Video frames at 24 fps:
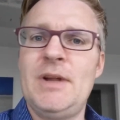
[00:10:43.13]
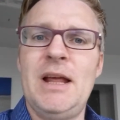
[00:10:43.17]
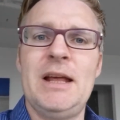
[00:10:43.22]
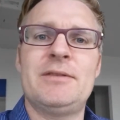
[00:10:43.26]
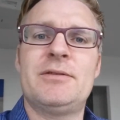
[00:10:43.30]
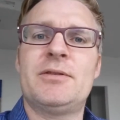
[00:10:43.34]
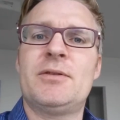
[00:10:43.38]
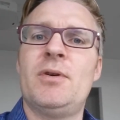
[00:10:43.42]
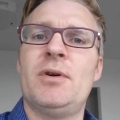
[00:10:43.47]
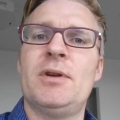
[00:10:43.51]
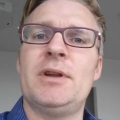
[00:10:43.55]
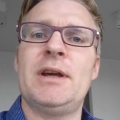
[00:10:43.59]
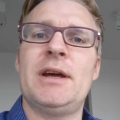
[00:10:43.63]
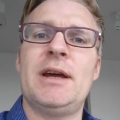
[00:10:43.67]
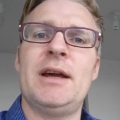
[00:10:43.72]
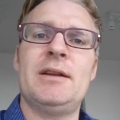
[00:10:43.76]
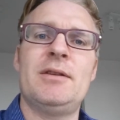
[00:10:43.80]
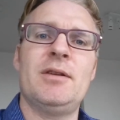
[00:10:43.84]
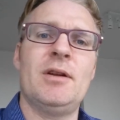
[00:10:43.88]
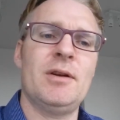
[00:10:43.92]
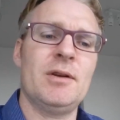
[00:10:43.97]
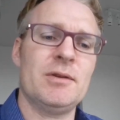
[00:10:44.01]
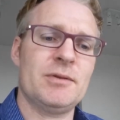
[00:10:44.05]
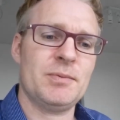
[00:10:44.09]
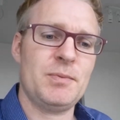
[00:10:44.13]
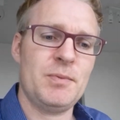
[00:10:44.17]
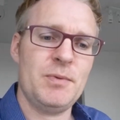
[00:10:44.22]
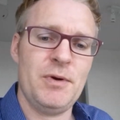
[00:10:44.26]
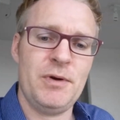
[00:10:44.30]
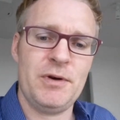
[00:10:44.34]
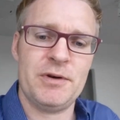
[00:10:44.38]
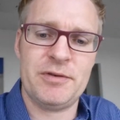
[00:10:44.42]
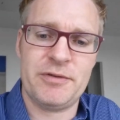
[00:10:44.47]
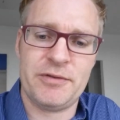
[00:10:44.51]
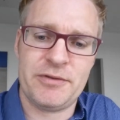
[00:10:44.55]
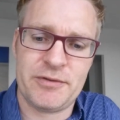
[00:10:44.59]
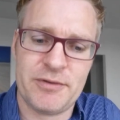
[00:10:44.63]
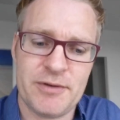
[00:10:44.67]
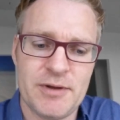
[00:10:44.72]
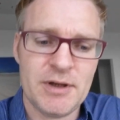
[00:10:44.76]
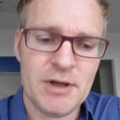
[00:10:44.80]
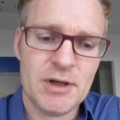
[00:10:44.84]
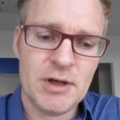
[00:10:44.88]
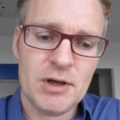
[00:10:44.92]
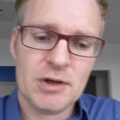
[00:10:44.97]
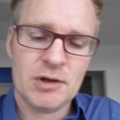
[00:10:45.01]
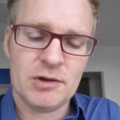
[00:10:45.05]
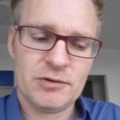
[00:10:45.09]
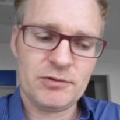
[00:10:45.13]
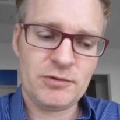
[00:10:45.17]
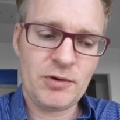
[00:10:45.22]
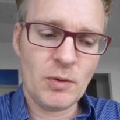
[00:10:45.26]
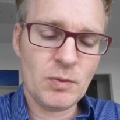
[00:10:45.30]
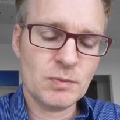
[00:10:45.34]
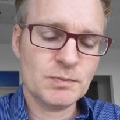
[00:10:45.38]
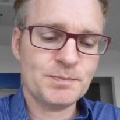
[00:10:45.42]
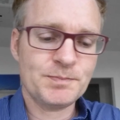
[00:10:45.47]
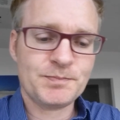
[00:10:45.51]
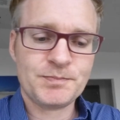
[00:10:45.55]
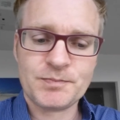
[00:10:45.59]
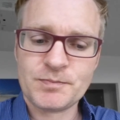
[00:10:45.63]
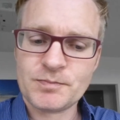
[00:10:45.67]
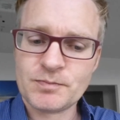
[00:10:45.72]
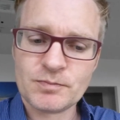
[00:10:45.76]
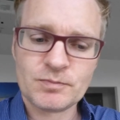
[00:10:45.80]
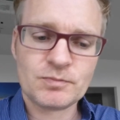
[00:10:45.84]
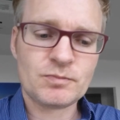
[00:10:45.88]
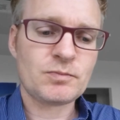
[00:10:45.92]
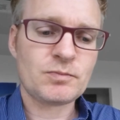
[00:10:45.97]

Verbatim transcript: it's gonna get a lot worse. So,